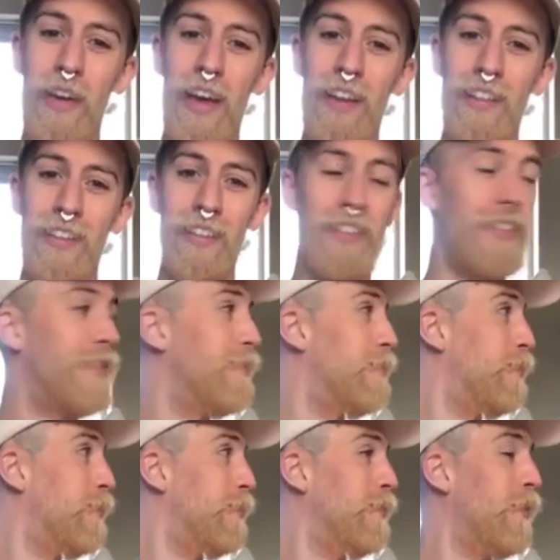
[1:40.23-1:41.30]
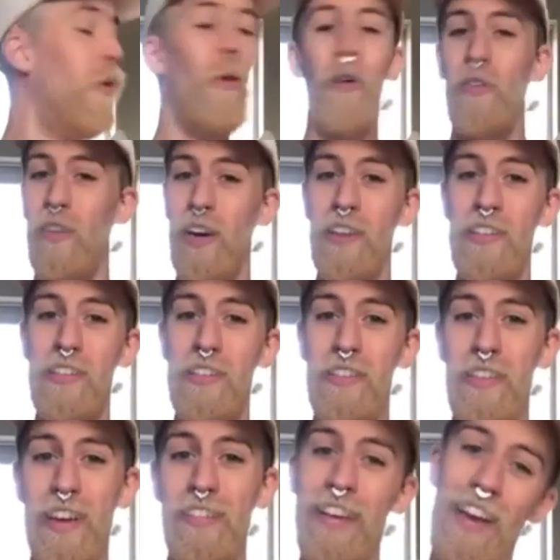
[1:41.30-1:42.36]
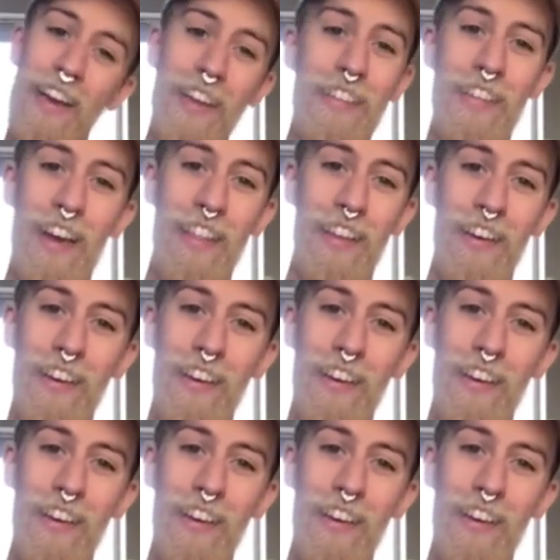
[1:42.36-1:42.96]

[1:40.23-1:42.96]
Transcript: There's 4 of us living here together,